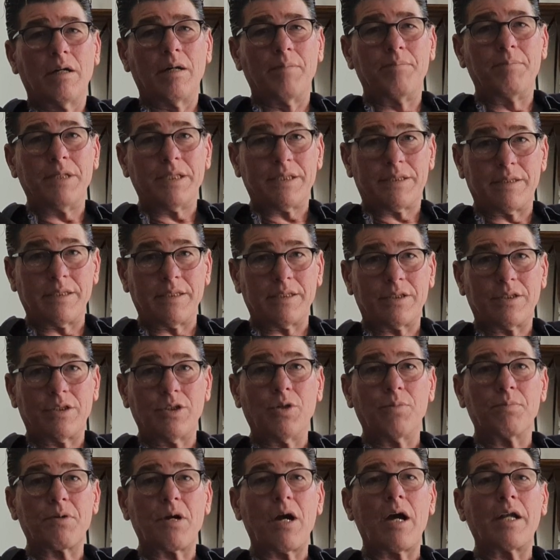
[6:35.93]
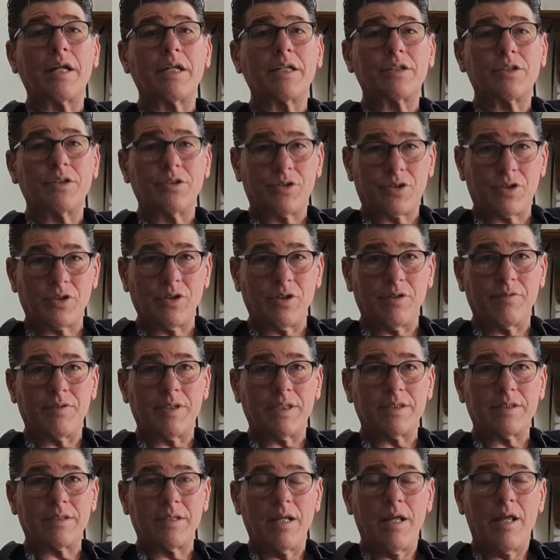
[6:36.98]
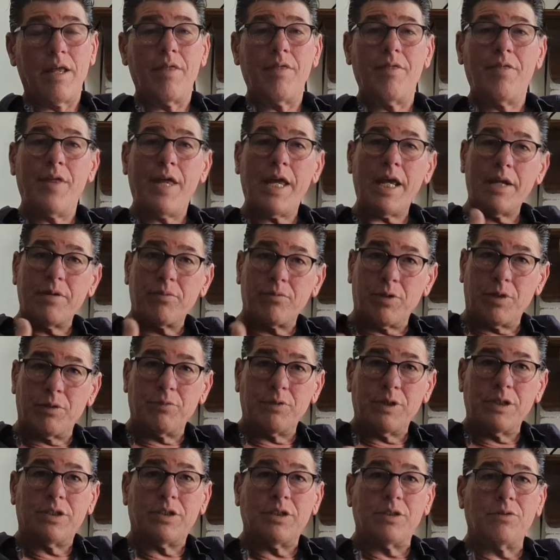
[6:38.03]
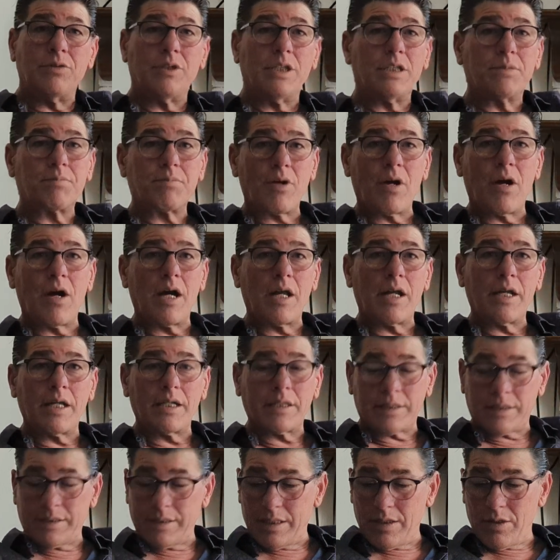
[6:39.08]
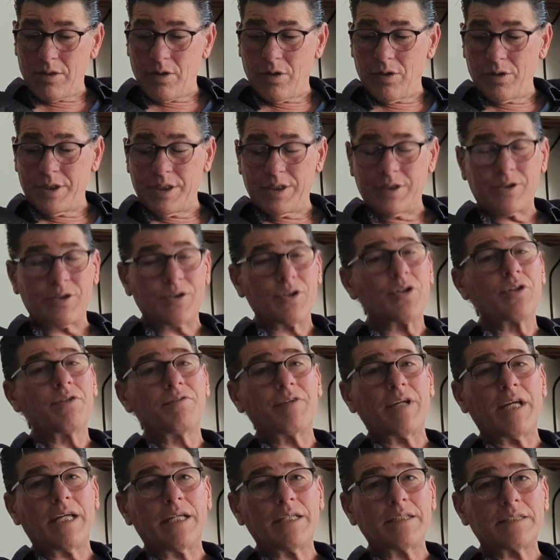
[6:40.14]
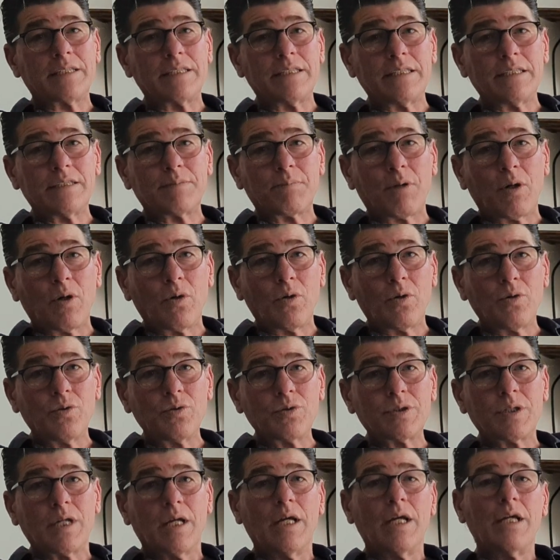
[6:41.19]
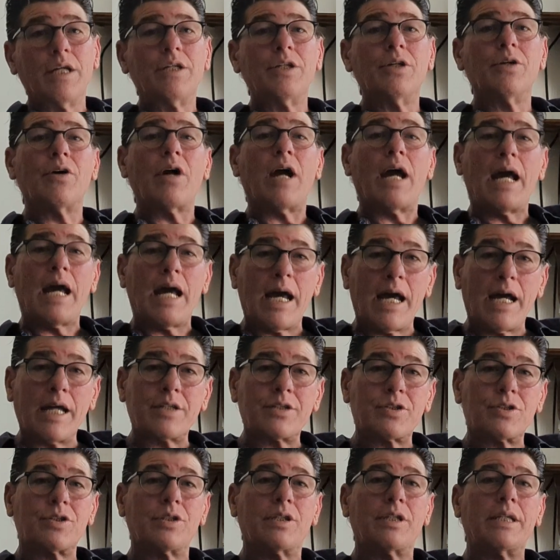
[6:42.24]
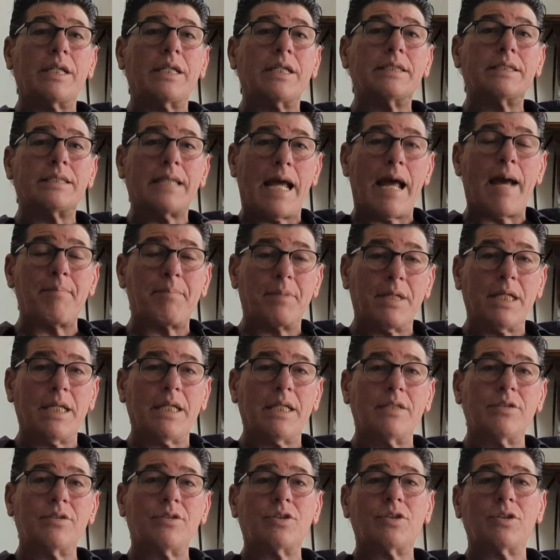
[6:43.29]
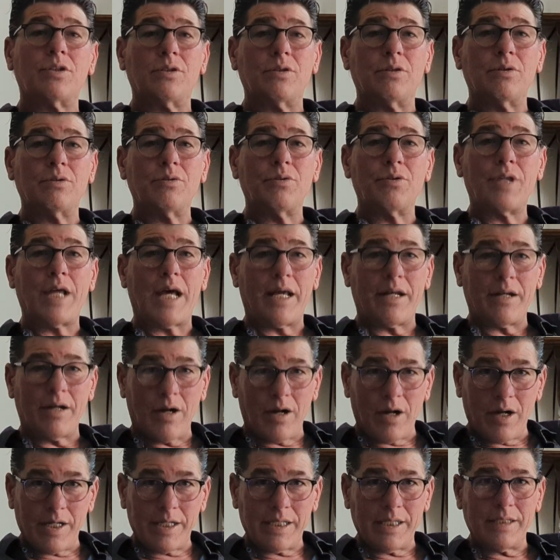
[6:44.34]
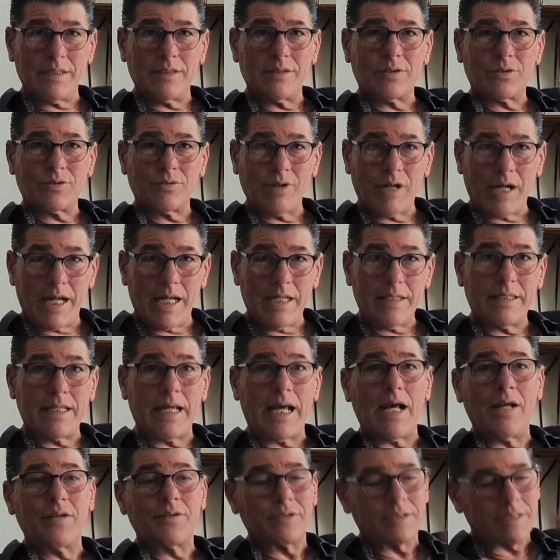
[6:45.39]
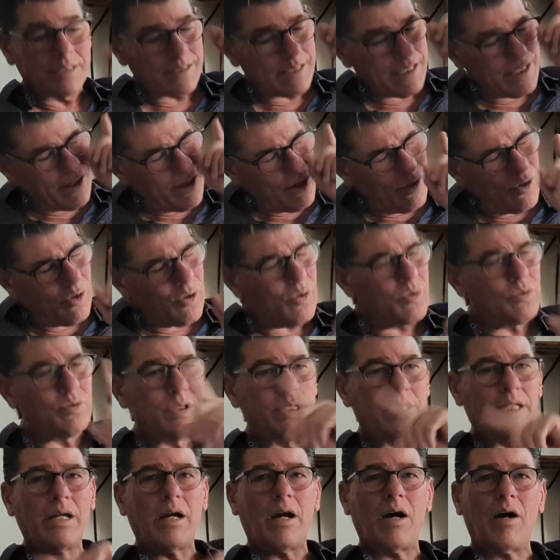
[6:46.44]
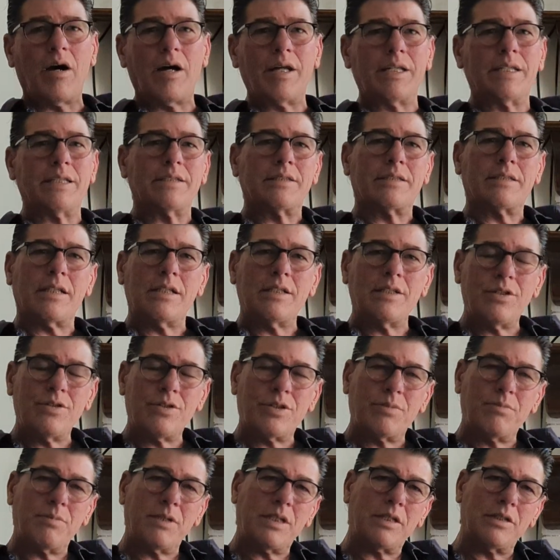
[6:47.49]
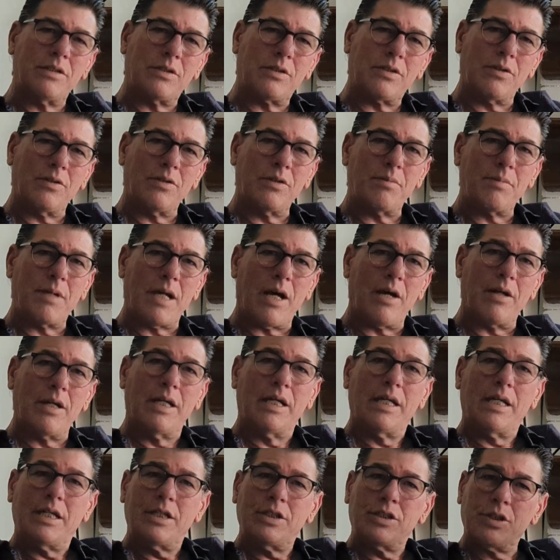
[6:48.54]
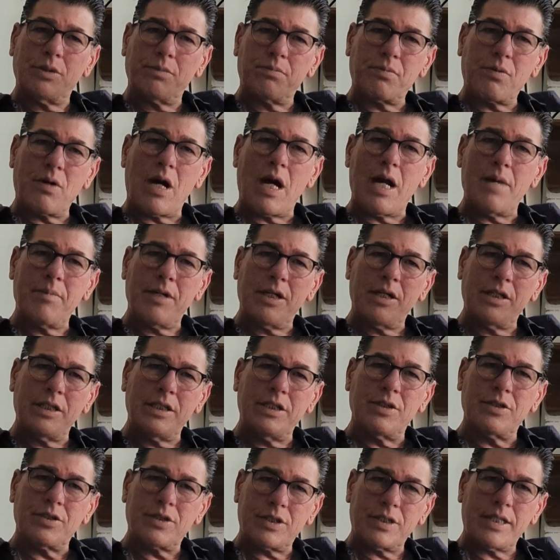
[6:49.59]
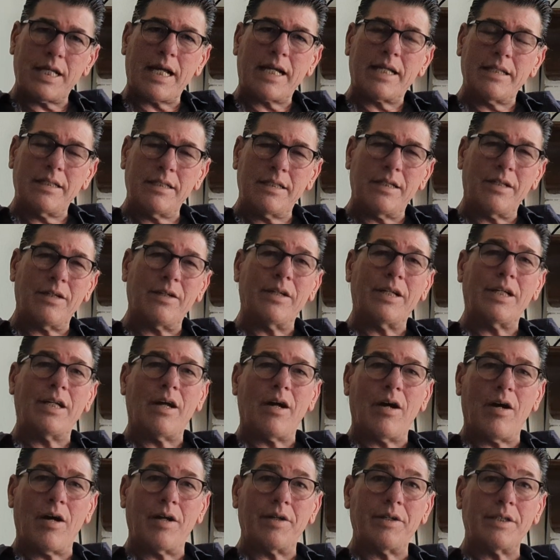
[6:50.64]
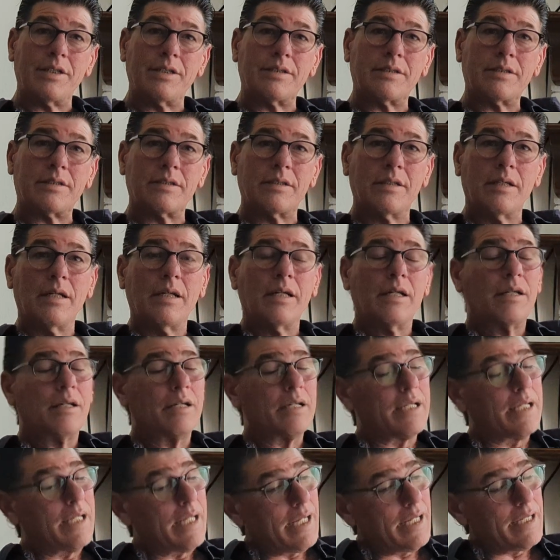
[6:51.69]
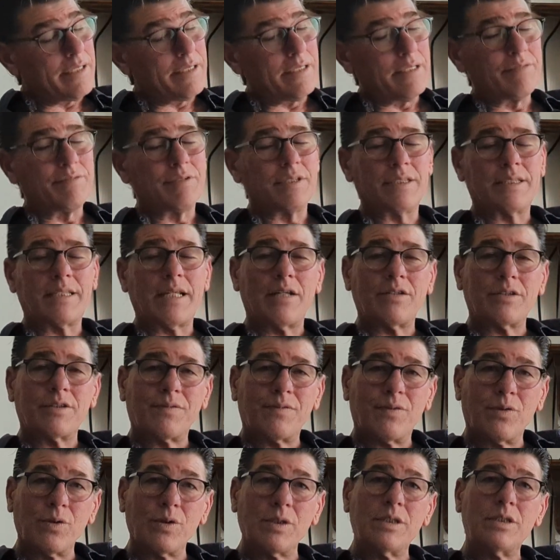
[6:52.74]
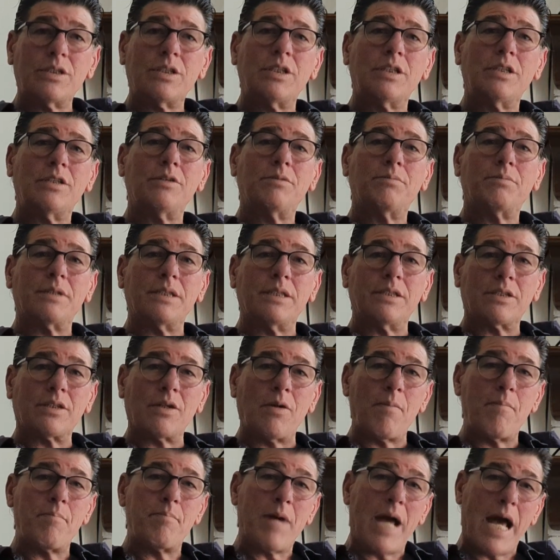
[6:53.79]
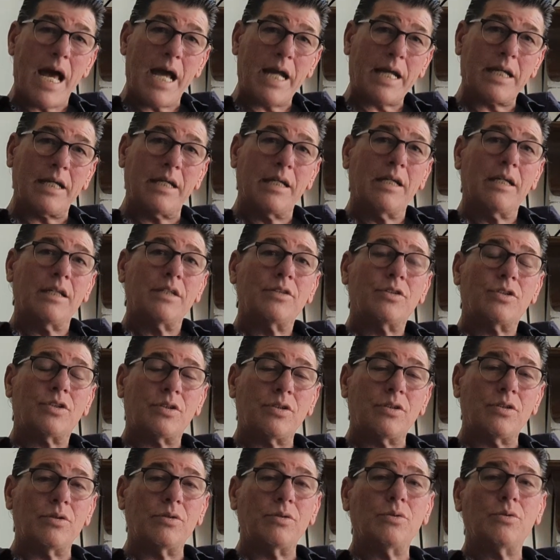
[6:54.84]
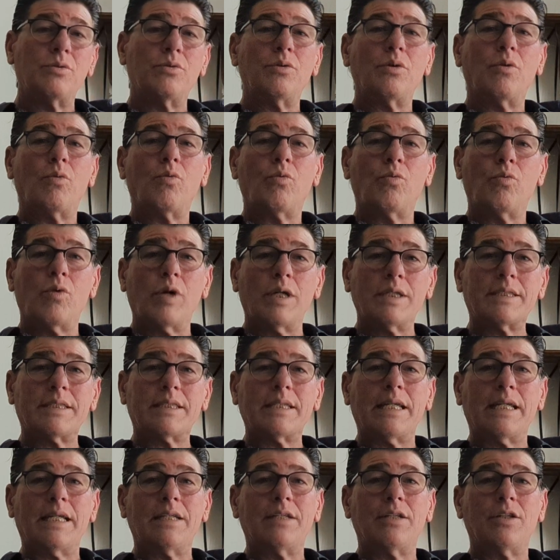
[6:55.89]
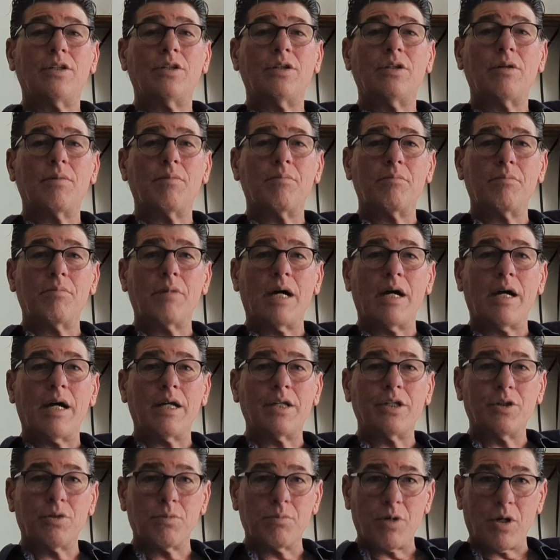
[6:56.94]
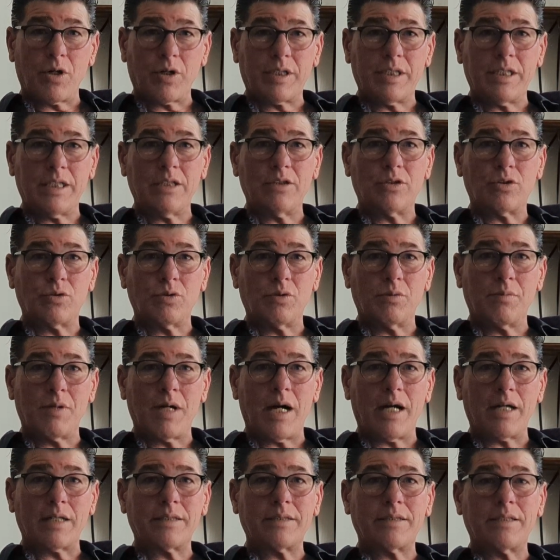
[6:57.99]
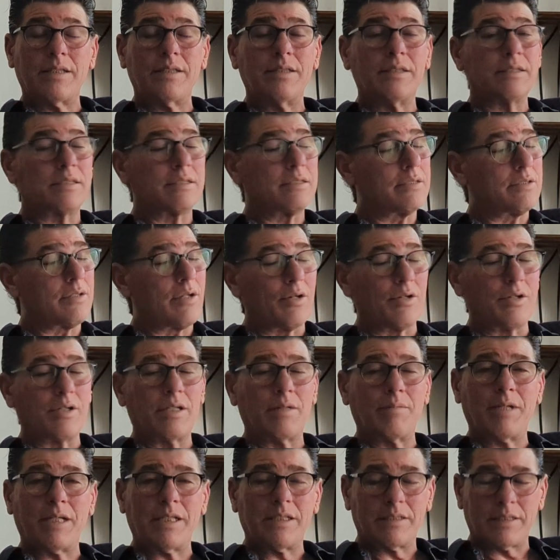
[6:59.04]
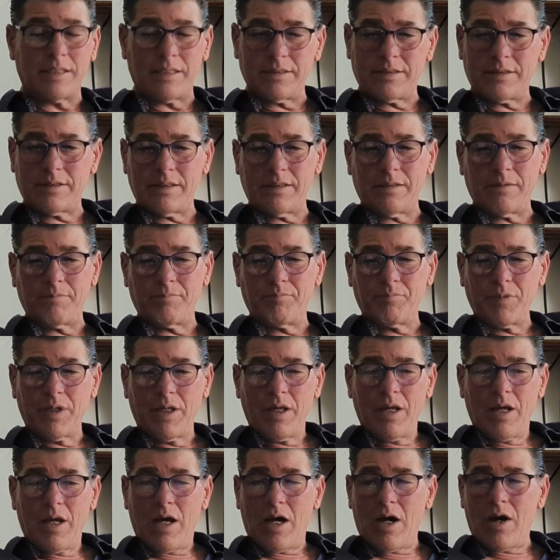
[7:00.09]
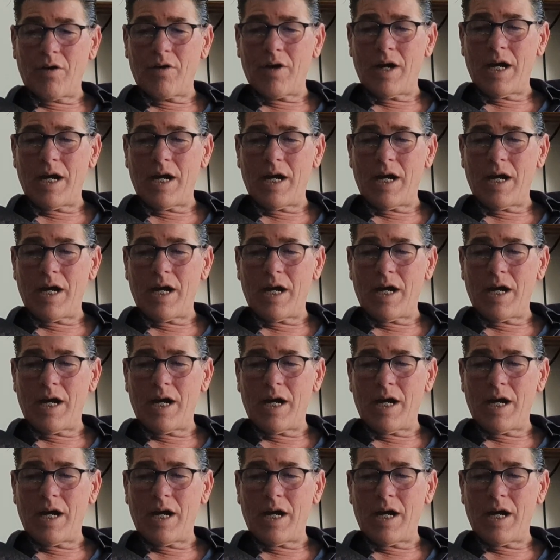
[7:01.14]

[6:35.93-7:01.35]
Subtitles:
business, your product, your service. Then when we do these products or these surveys and these polls, you're actually tapping into that audience, right? That's the only audience that you should be concerned about, is your primary and your secondary audience. Again, if this sounds foreign to you, please go back to what's in your marketing toolbox, and this is all going to make sense to you. All